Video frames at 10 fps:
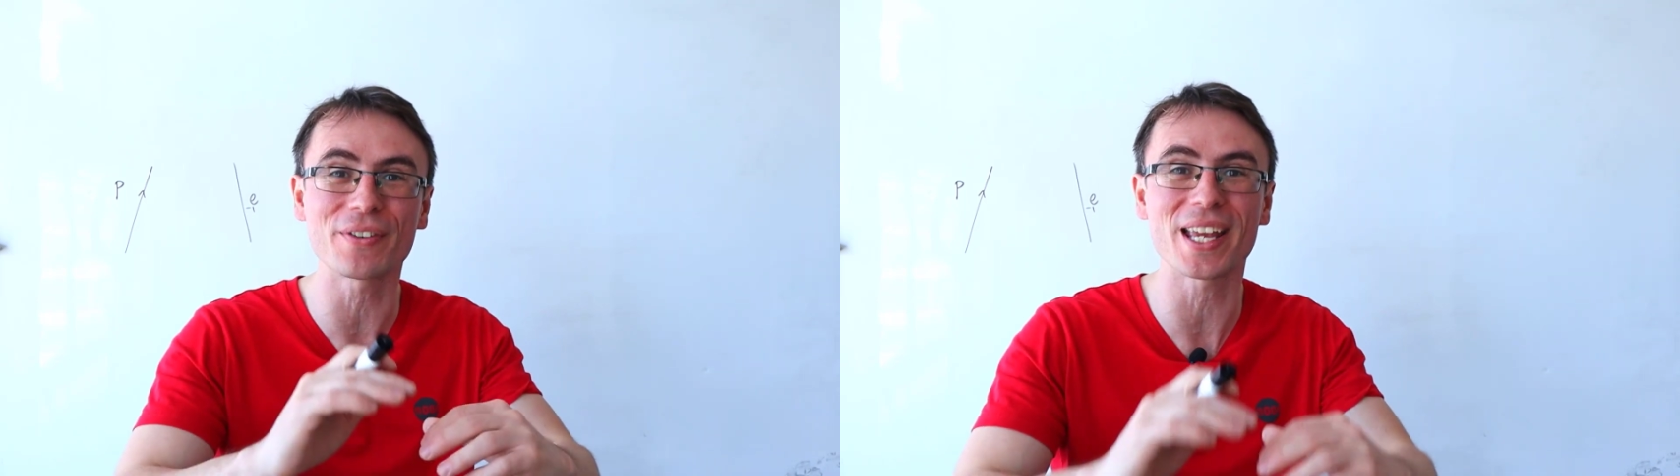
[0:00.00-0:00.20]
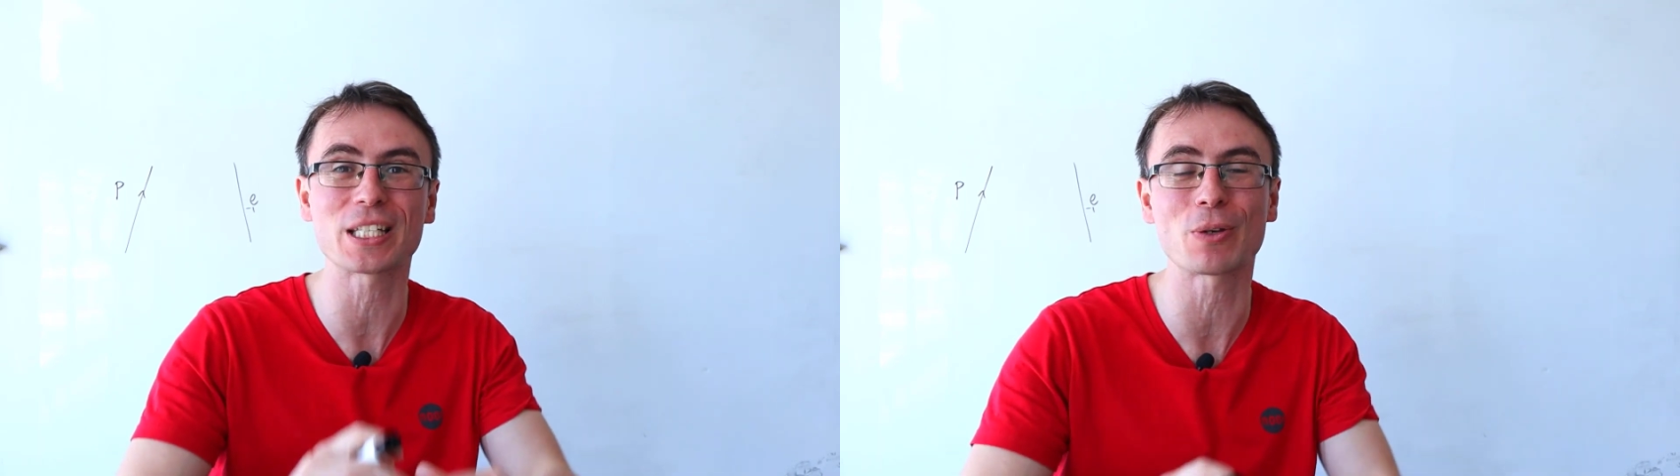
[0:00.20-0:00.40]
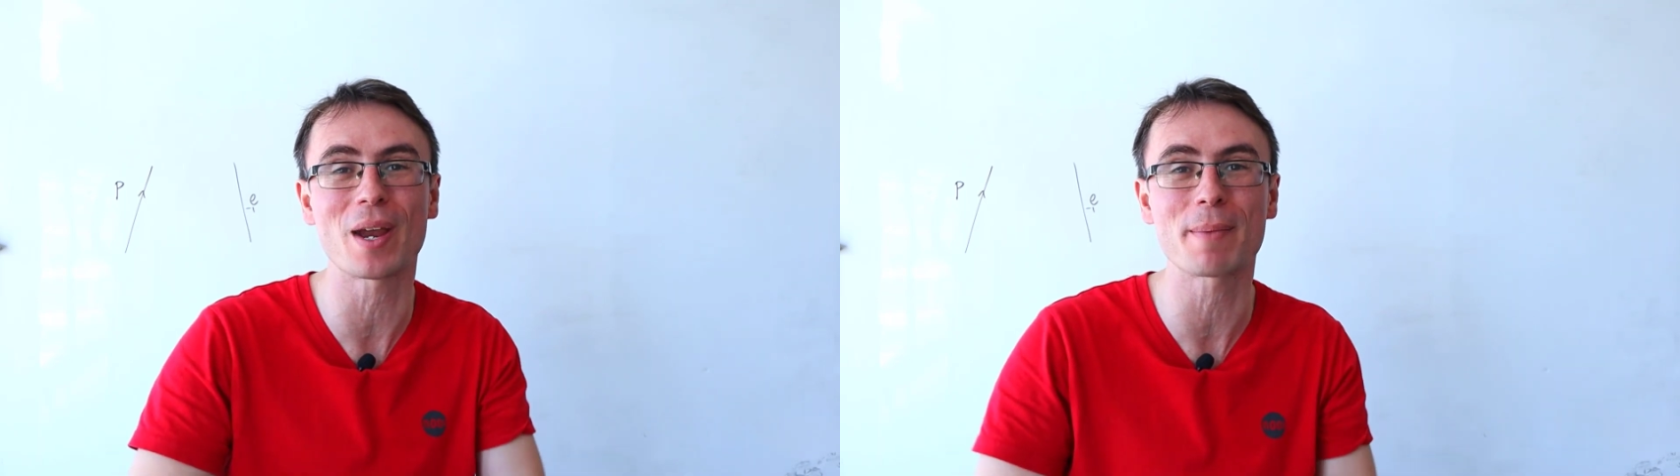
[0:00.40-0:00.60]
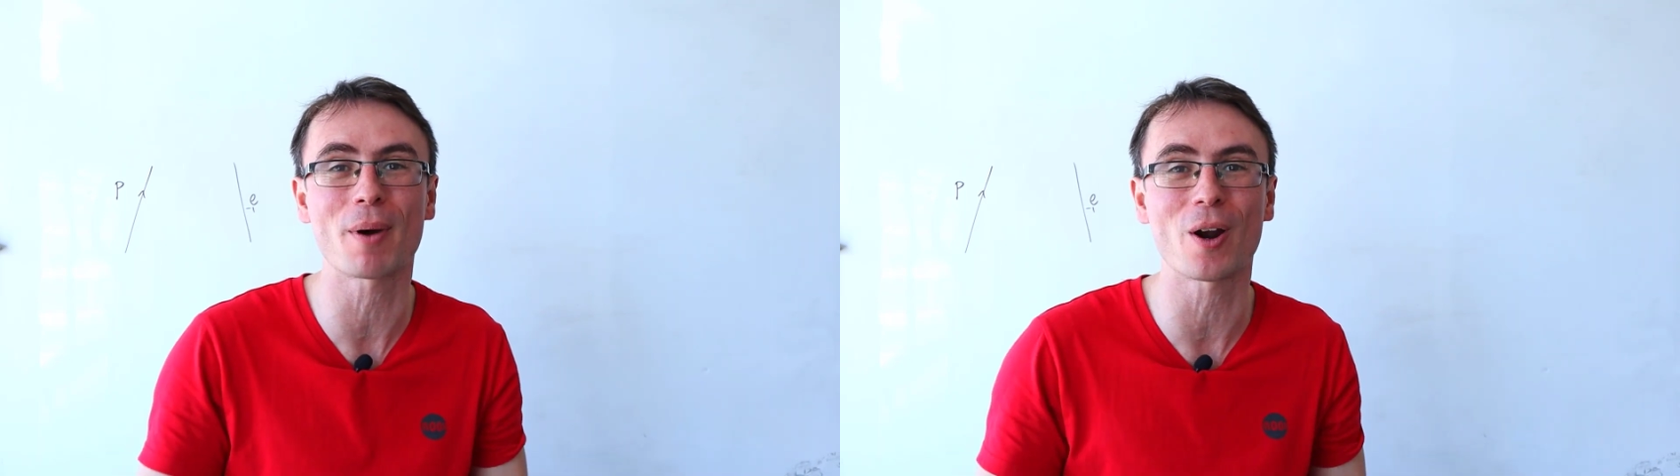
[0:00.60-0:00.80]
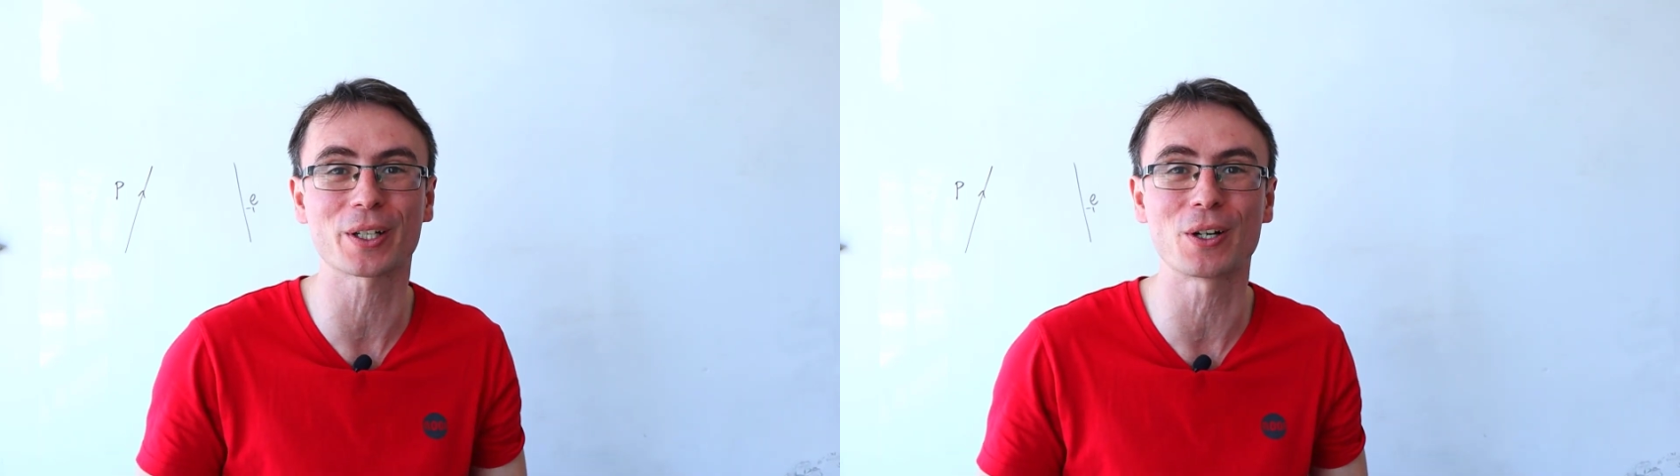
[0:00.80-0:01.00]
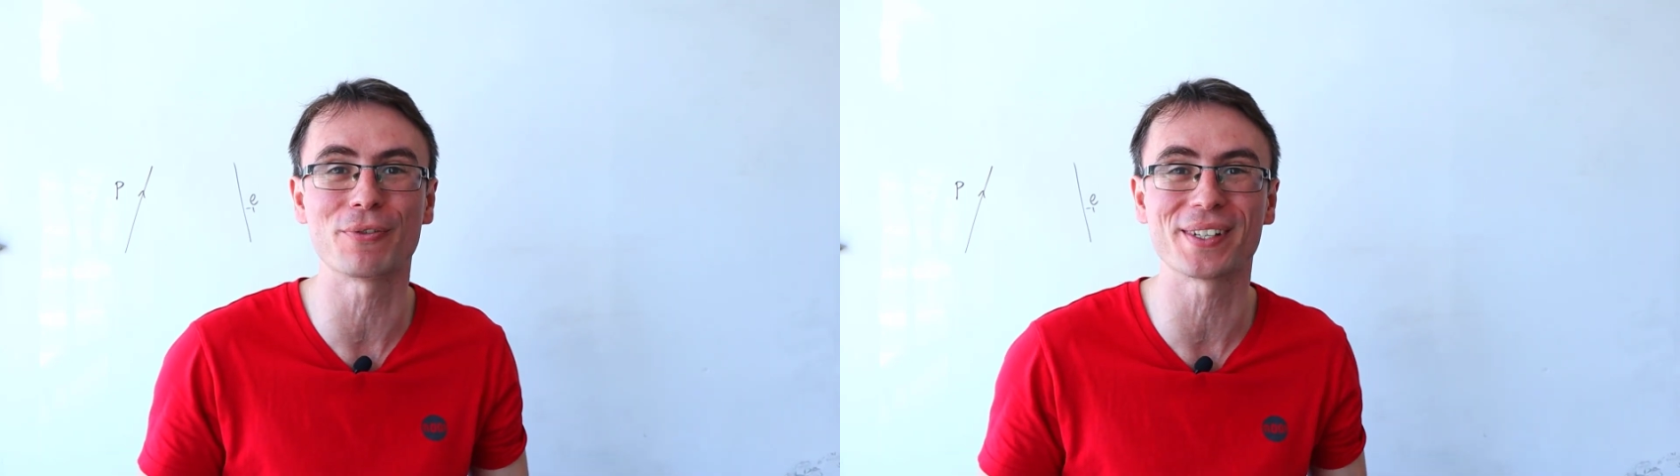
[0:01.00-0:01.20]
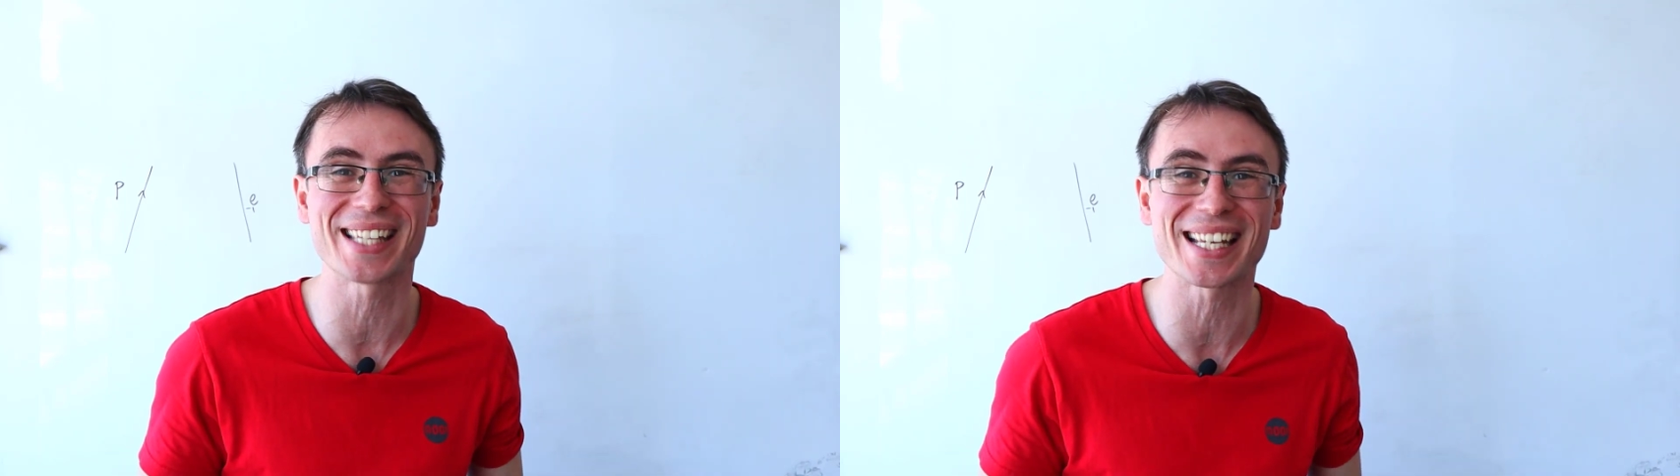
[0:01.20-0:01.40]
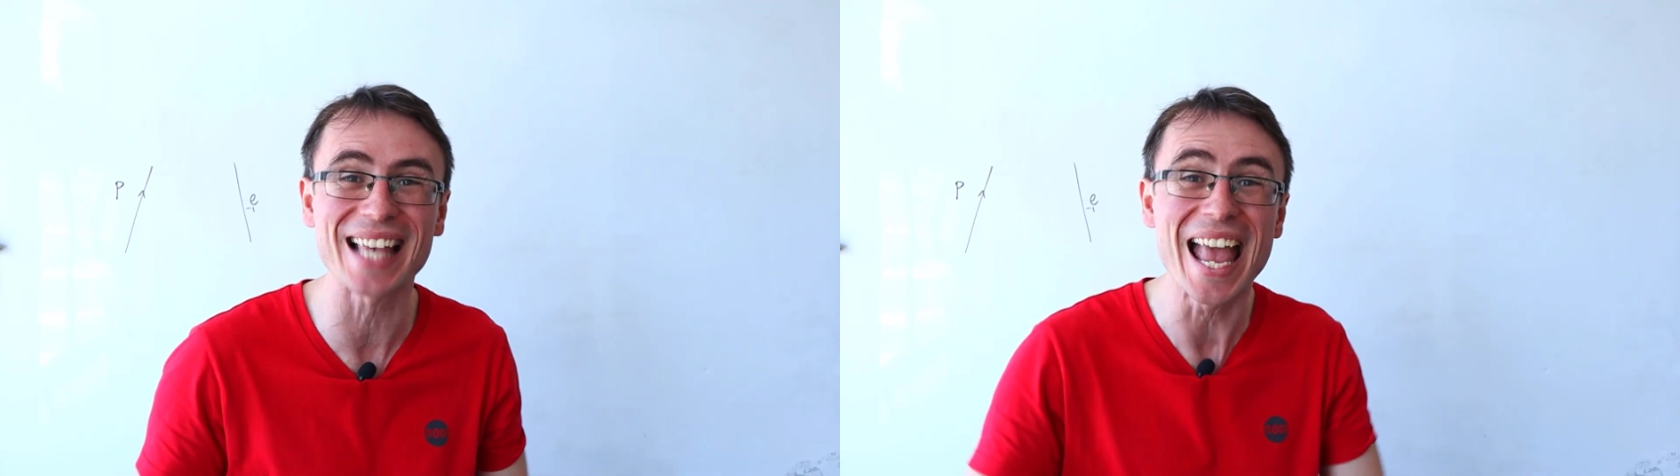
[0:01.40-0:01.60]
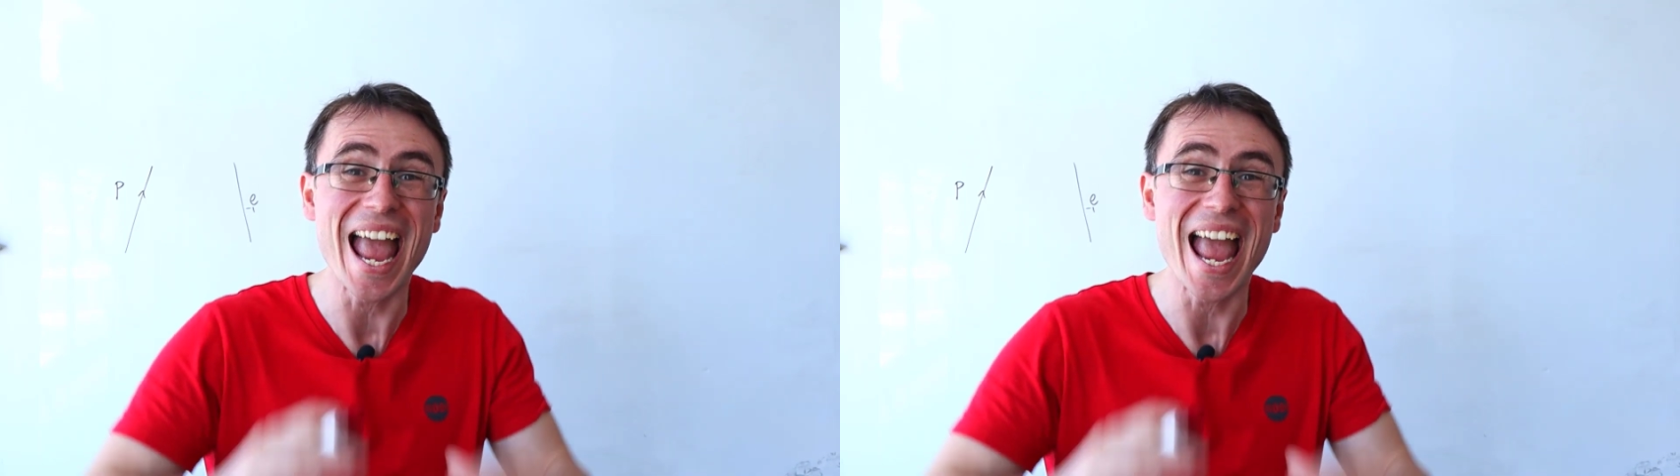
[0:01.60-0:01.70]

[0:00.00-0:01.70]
of AQA particle physics